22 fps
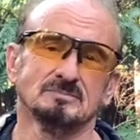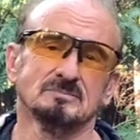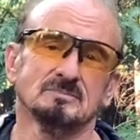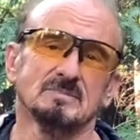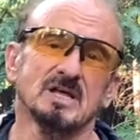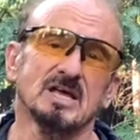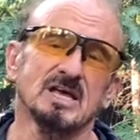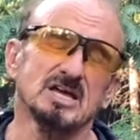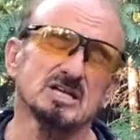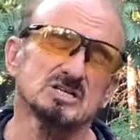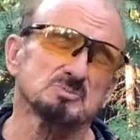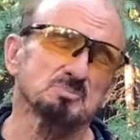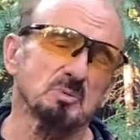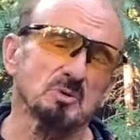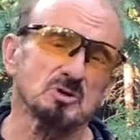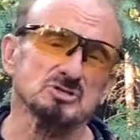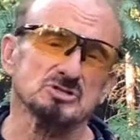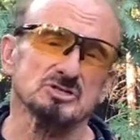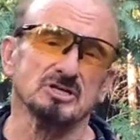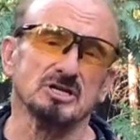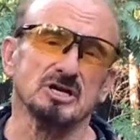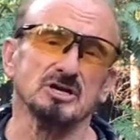Each
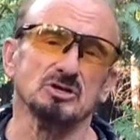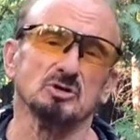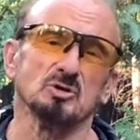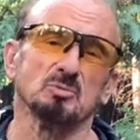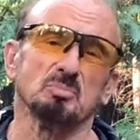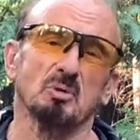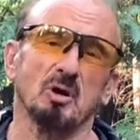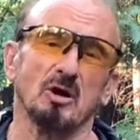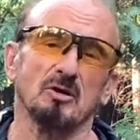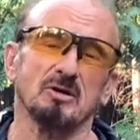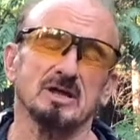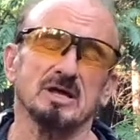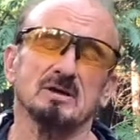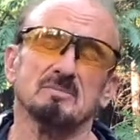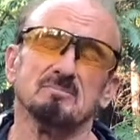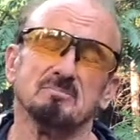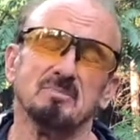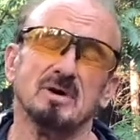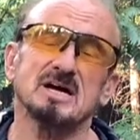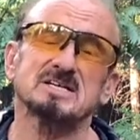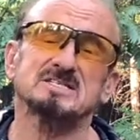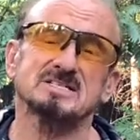person in your party
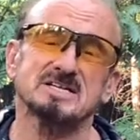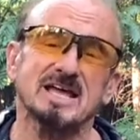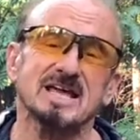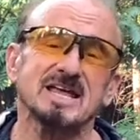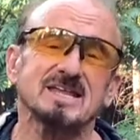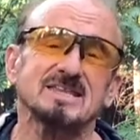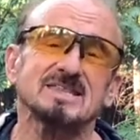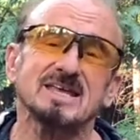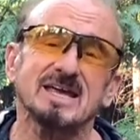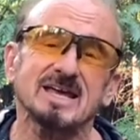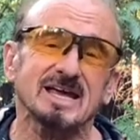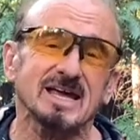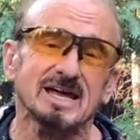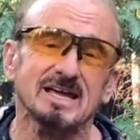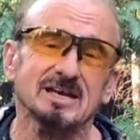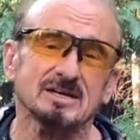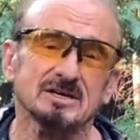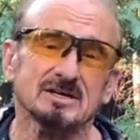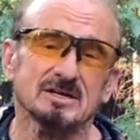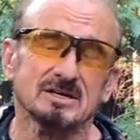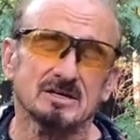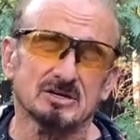must get a ticket.
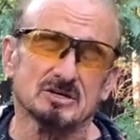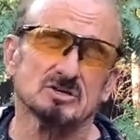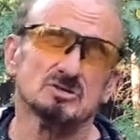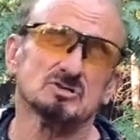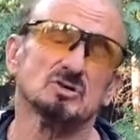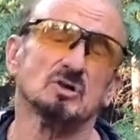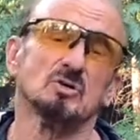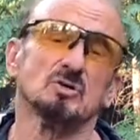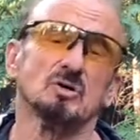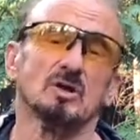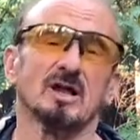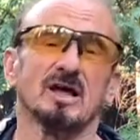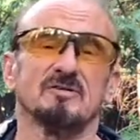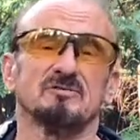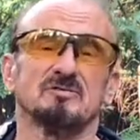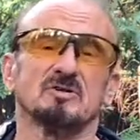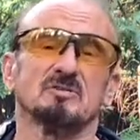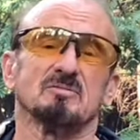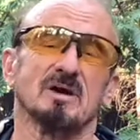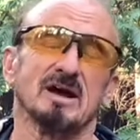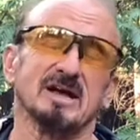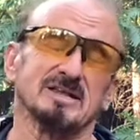So you'll have to
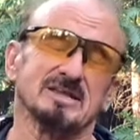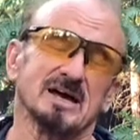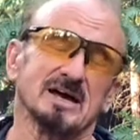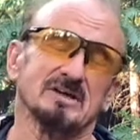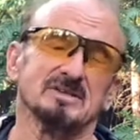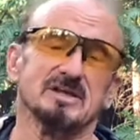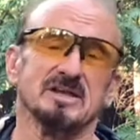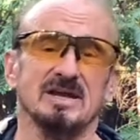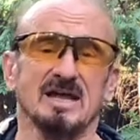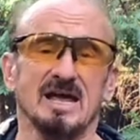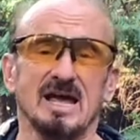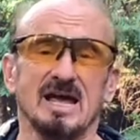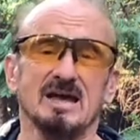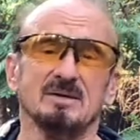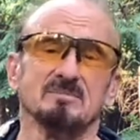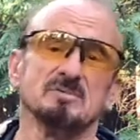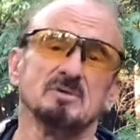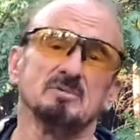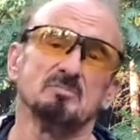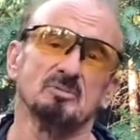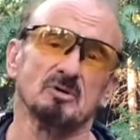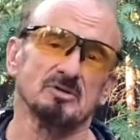write down the name,
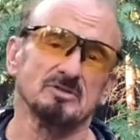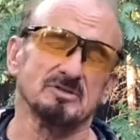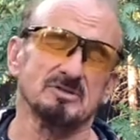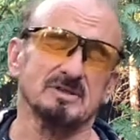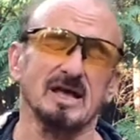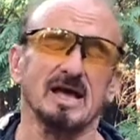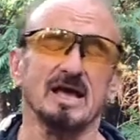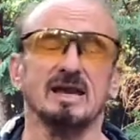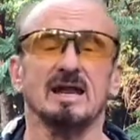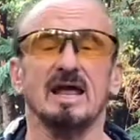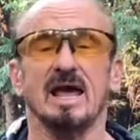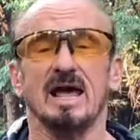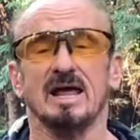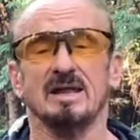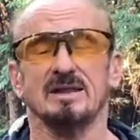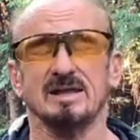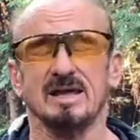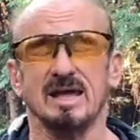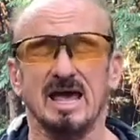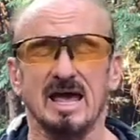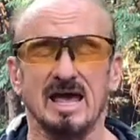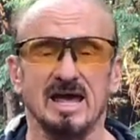the birth date, and
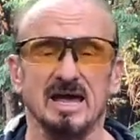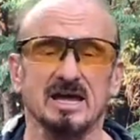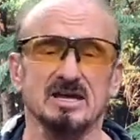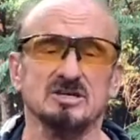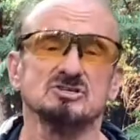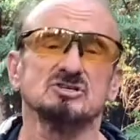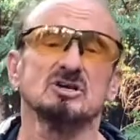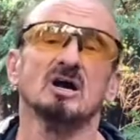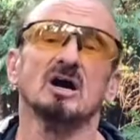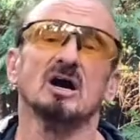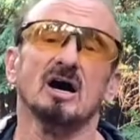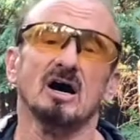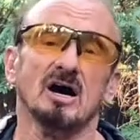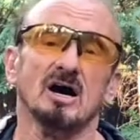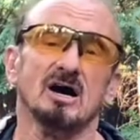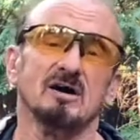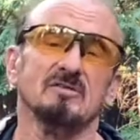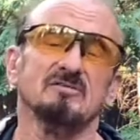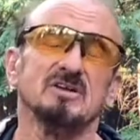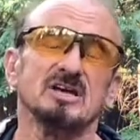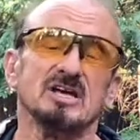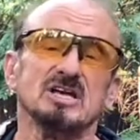the age
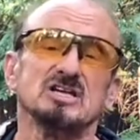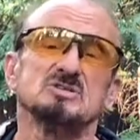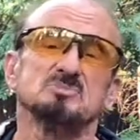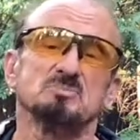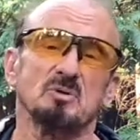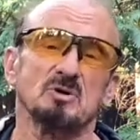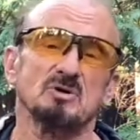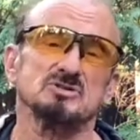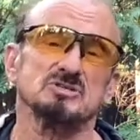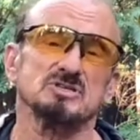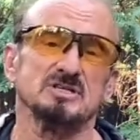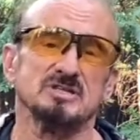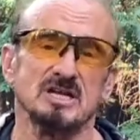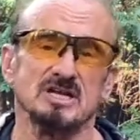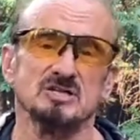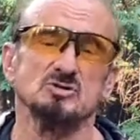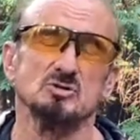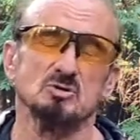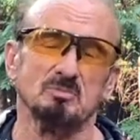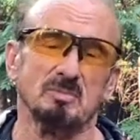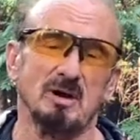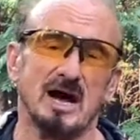of each person that
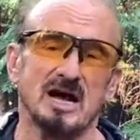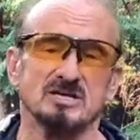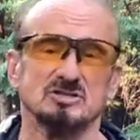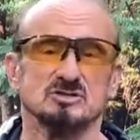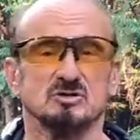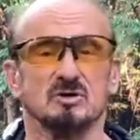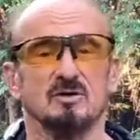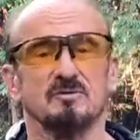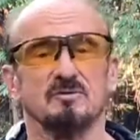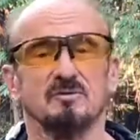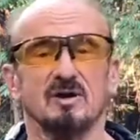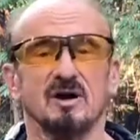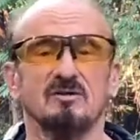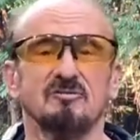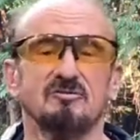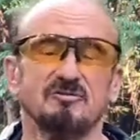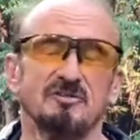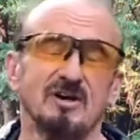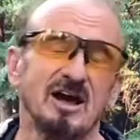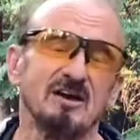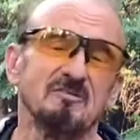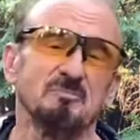you buy. So if you have
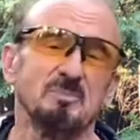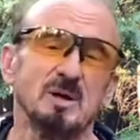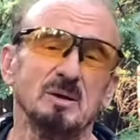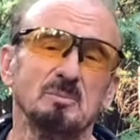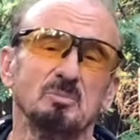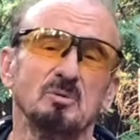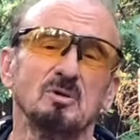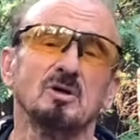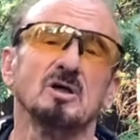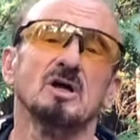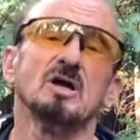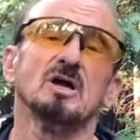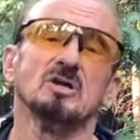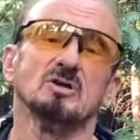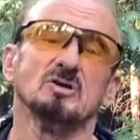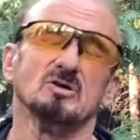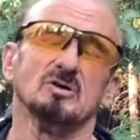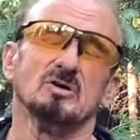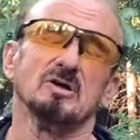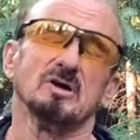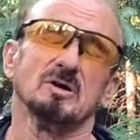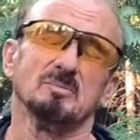5 people, you're
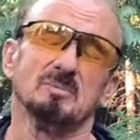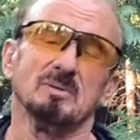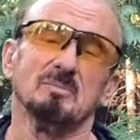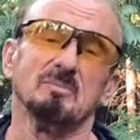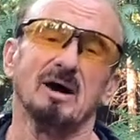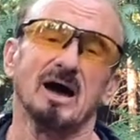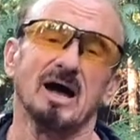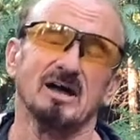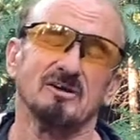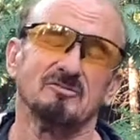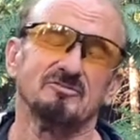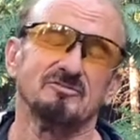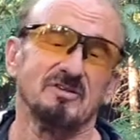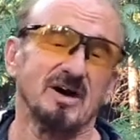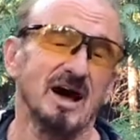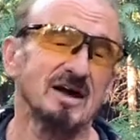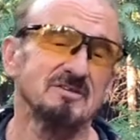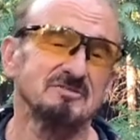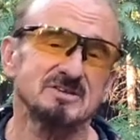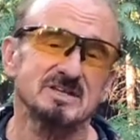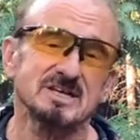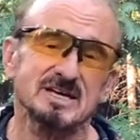going to be buying
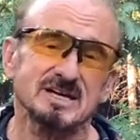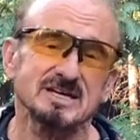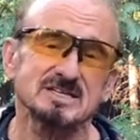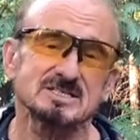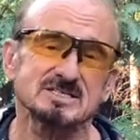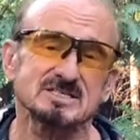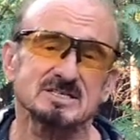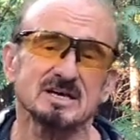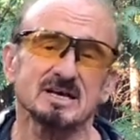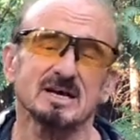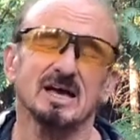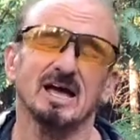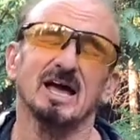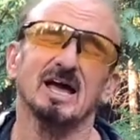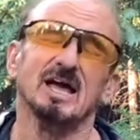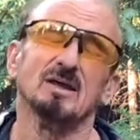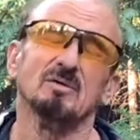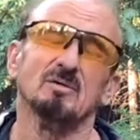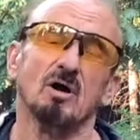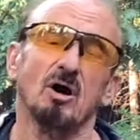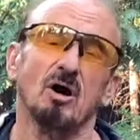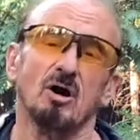5 tickets, and
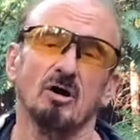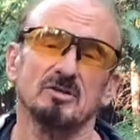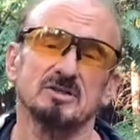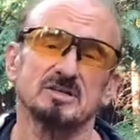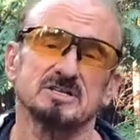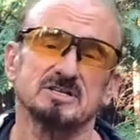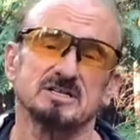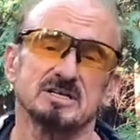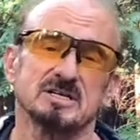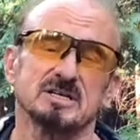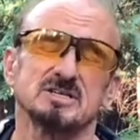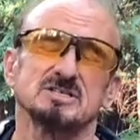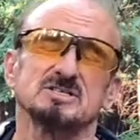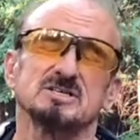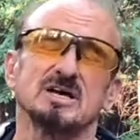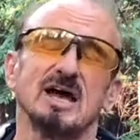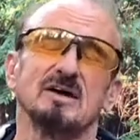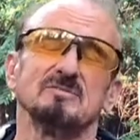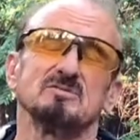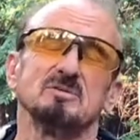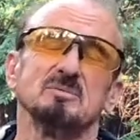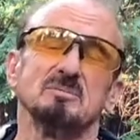all the tickets
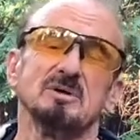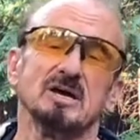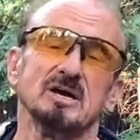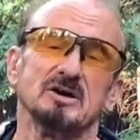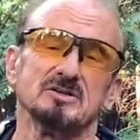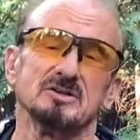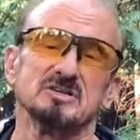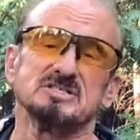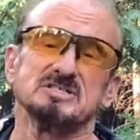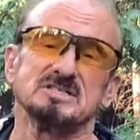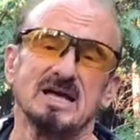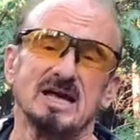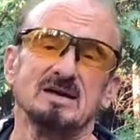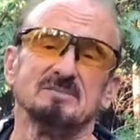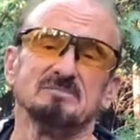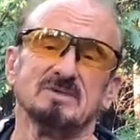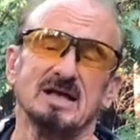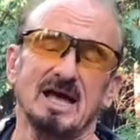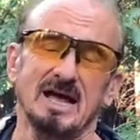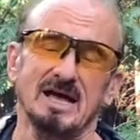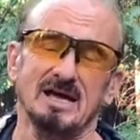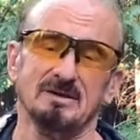have to be on the same
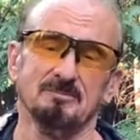day.